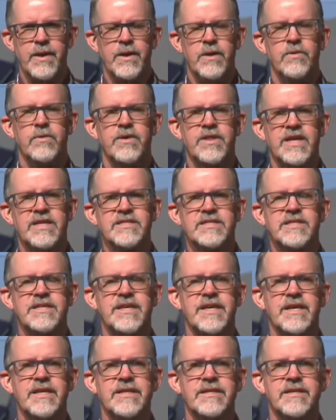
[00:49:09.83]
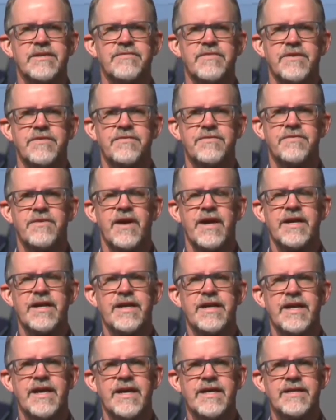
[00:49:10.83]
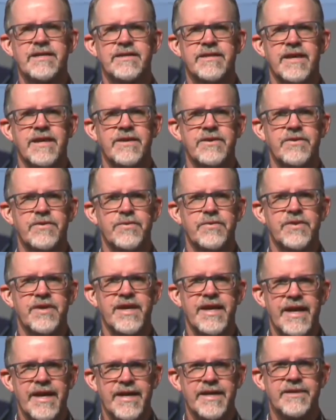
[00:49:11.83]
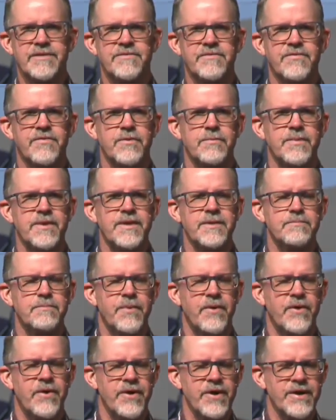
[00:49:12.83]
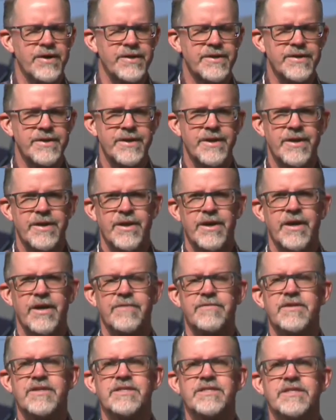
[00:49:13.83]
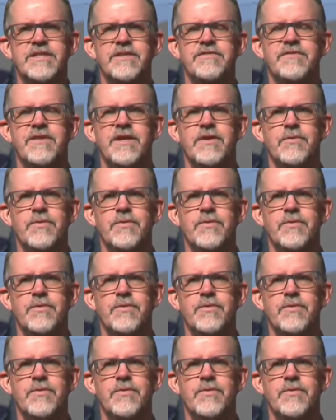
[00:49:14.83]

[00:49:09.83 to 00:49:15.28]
Well, that's the end of a Friday night. Thank you again for being part of this evening